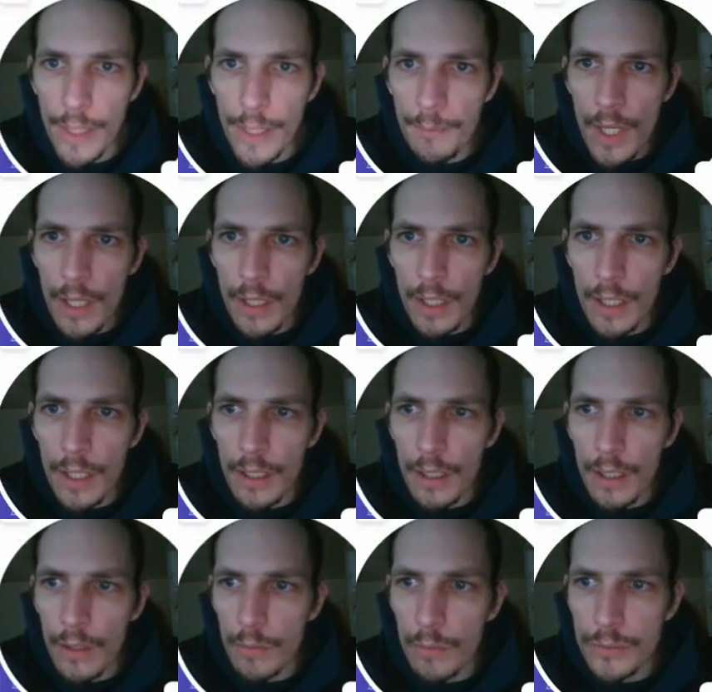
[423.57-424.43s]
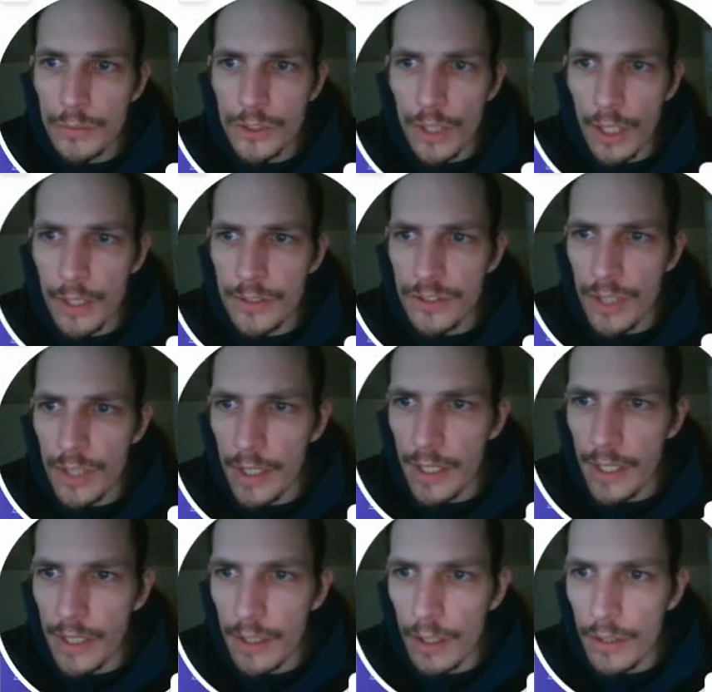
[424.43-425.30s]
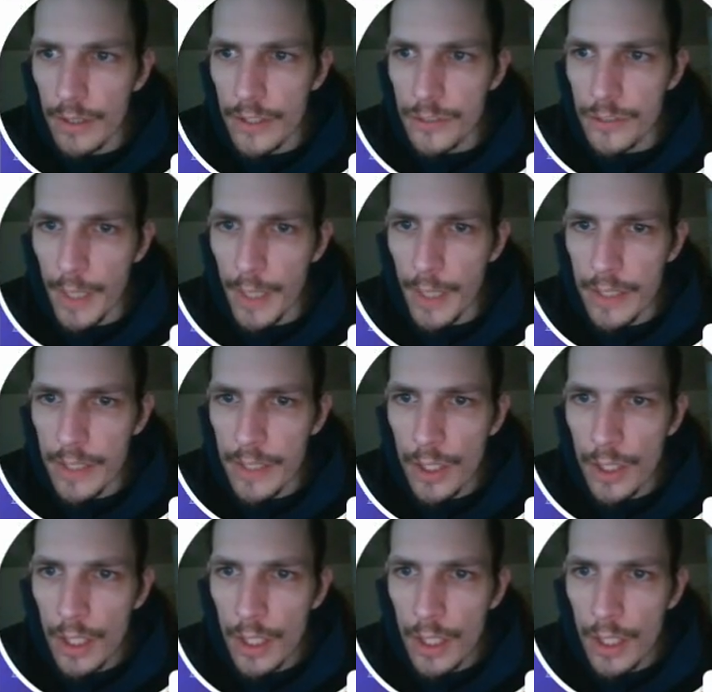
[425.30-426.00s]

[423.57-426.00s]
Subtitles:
oh, sorry, it's not here on this page.